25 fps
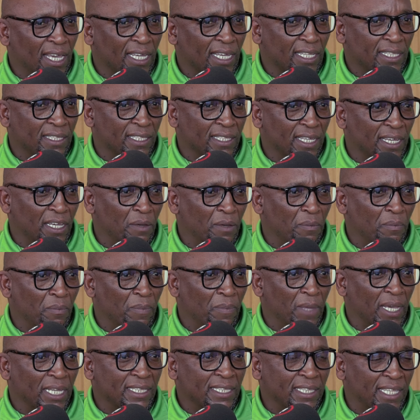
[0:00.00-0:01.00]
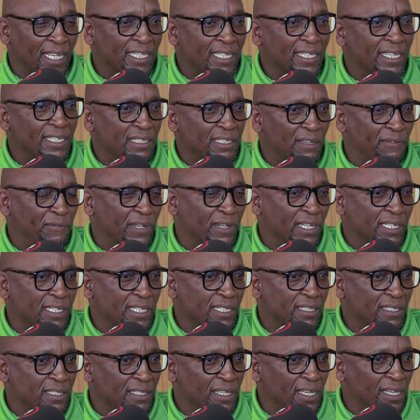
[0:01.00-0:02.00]
and and that has
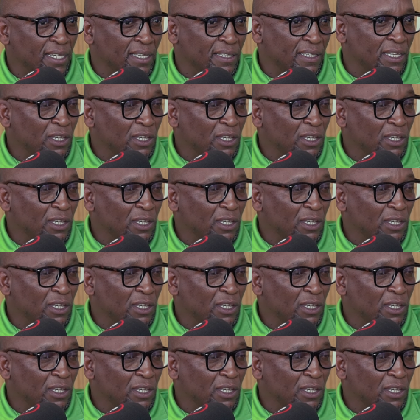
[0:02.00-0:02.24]
affected the,